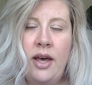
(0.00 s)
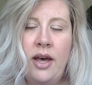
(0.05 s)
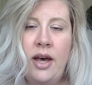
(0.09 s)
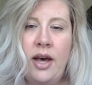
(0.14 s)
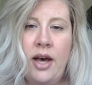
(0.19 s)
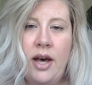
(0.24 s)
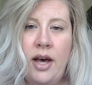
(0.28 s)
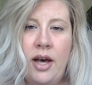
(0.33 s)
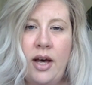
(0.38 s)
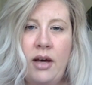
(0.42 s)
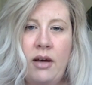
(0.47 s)

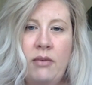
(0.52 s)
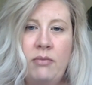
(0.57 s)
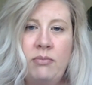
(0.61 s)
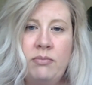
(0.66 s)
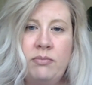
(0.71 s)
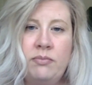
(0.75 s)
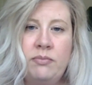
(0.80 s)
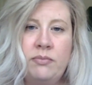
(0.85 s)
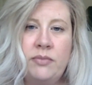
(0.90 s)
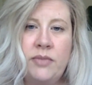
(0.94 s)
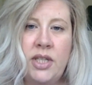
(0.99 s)

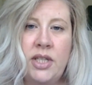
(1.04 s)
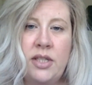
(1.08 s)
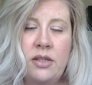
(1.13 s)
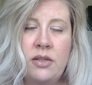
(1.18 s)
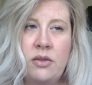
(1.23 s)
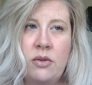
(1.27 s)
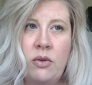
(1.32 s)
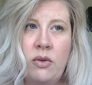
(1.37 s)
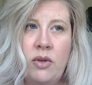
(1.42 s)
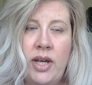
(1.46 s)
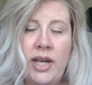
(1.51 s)

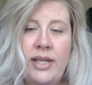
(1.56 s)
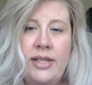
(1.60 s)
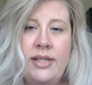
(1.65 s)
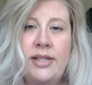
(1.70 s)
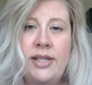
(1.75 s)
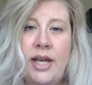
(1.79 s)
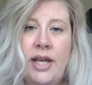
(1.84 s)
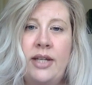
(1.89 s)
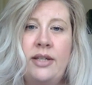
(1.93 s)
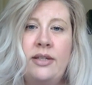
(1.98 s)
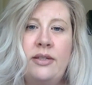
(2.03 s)
I
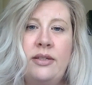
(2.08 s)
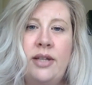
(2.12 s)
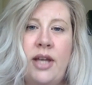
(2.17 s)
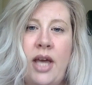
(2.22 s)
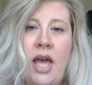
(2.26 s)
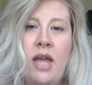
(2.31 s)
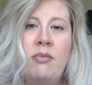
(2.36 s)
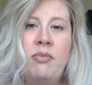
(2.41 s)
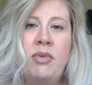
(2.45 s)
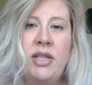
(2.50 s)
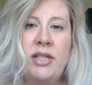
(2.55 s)
sent
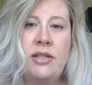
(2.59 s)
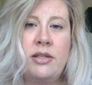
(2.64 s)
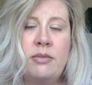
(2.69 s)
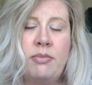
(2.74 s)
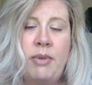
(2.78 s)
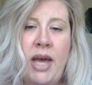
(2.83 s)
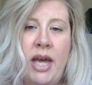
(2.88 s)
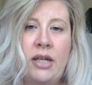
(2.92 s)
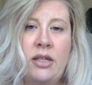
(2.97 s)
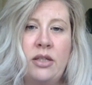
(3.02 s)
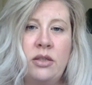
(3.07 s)
9 pieces
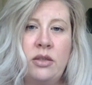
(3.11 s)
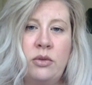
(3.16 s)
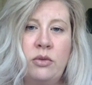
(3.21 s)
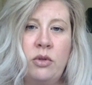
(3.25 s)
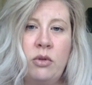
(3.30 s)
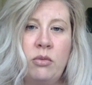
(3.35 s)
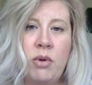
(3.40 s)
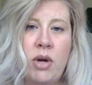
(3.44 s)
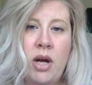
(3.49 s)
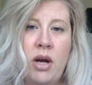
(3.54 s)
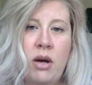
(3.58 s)
back to
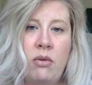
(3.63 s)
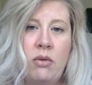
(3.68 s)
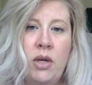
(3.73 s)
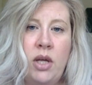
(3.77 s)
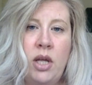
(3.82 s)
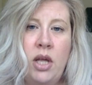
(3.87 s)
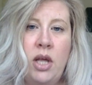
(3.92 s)
LuLaRoe.